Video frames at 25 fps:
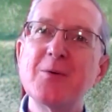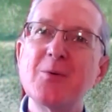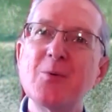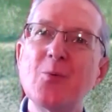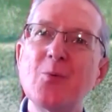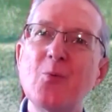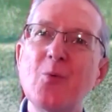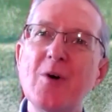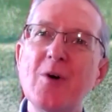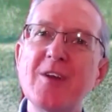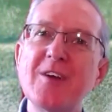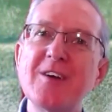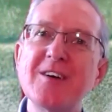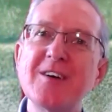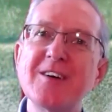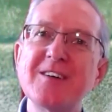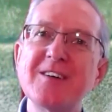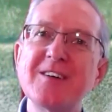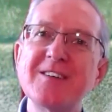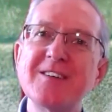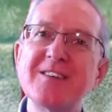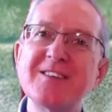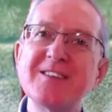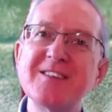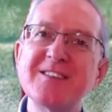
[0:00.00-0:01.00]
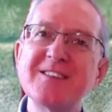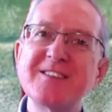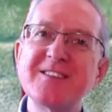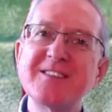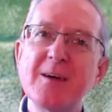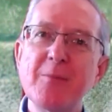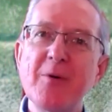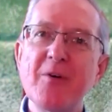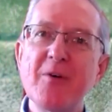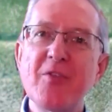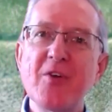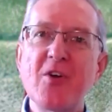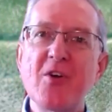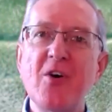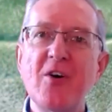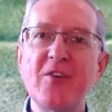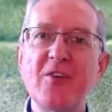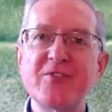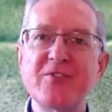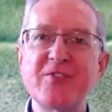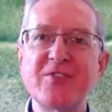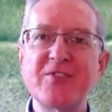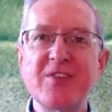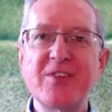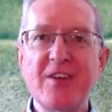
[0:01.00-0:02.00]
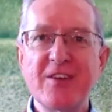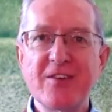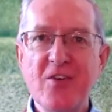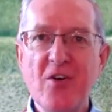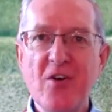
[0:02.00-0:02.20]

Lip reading: What are some of the